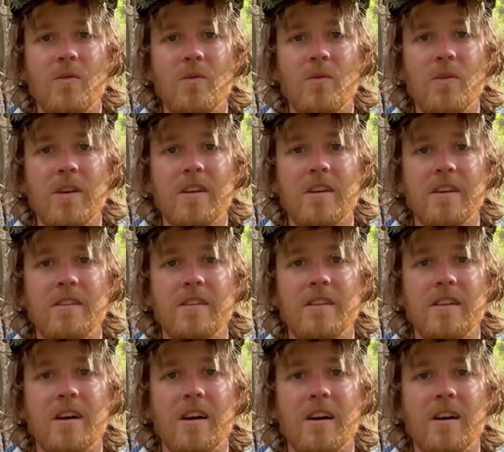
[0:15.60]
We
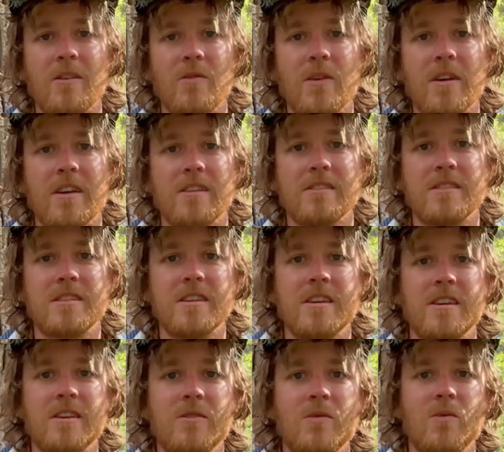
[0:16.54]
can
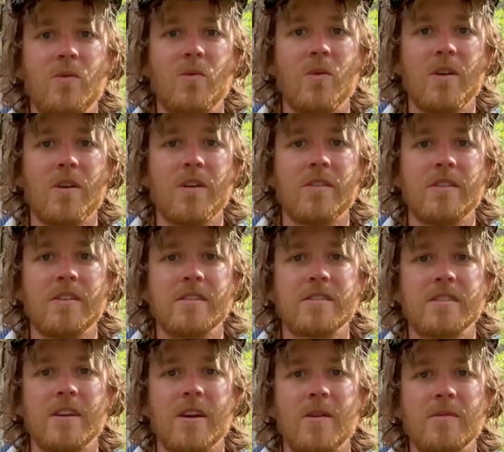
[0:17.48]
see where
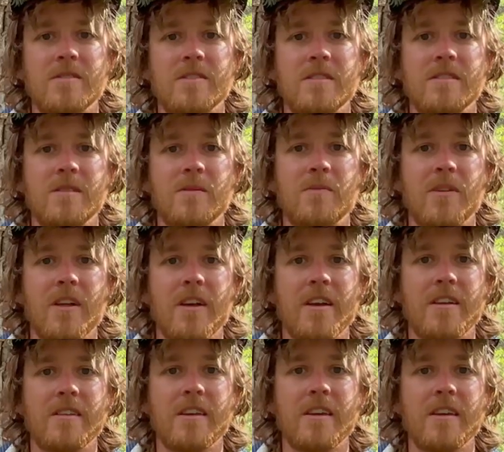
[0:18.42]
this comes into
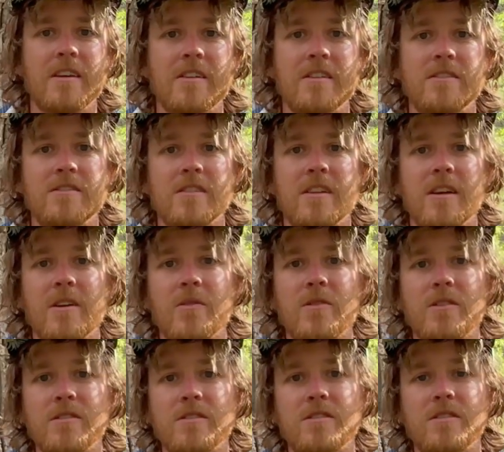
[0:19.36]
play in the English
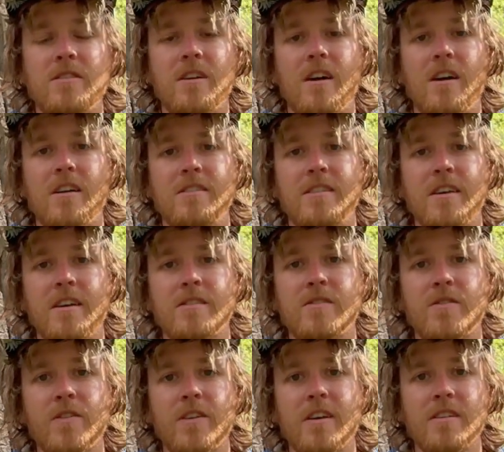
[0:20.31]
language.
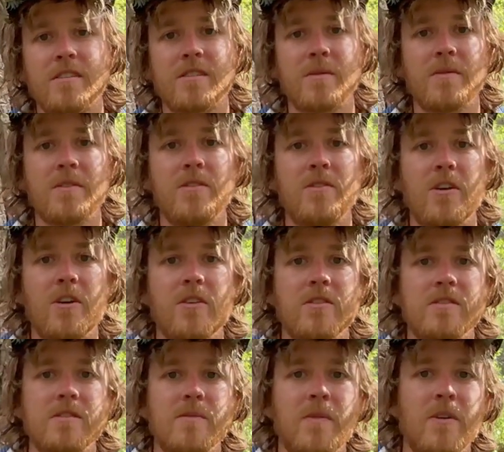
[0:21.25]
Sanskrit, as some of you know,
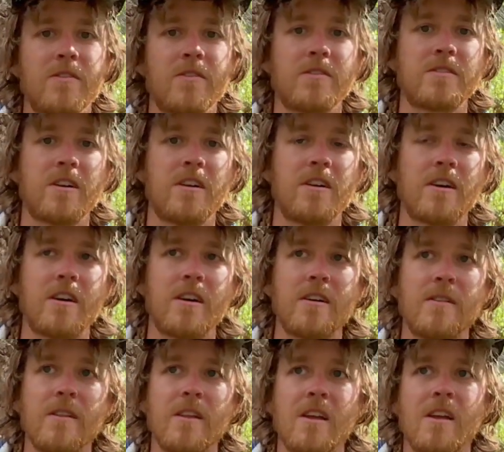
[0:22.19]
is the mother tongue.
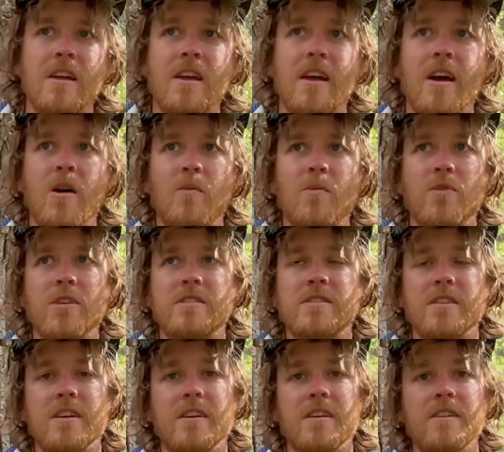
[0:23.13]

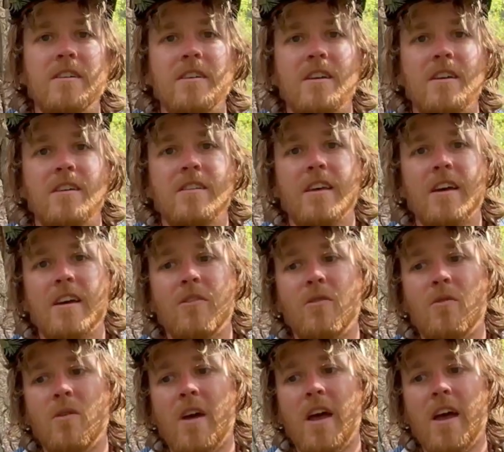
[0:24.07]
Amrita,
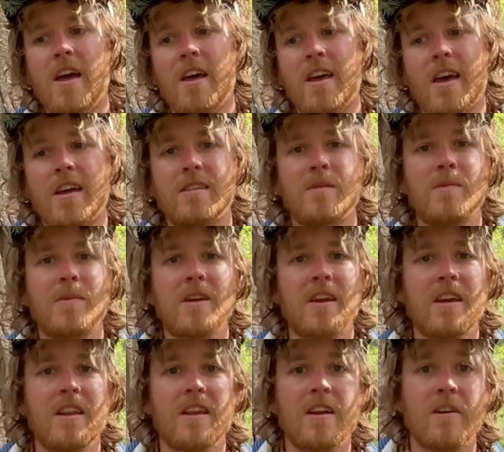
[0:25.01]
the A at the
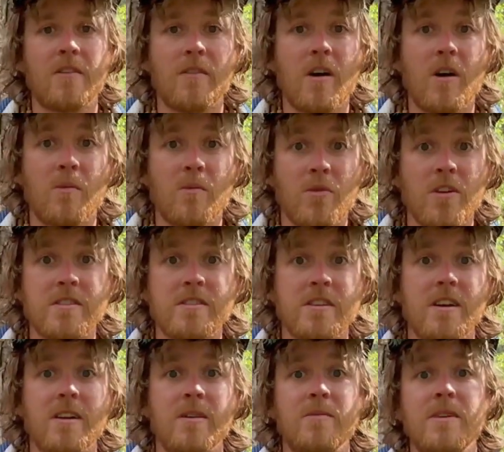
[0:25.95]
beginning of
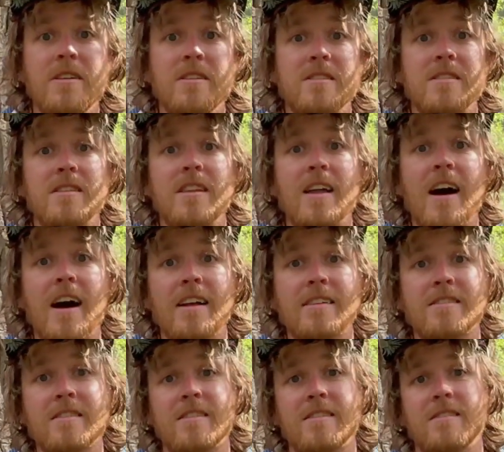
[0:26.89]
Amrita means
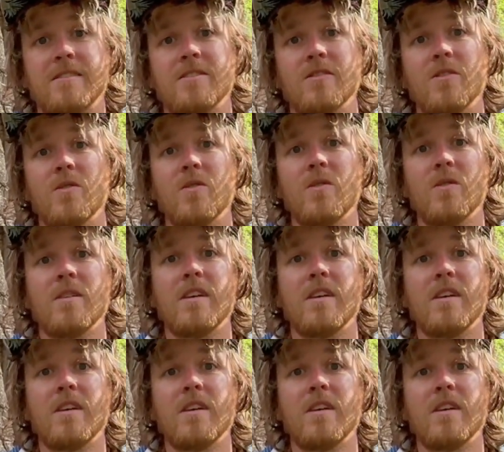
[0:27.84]
not. So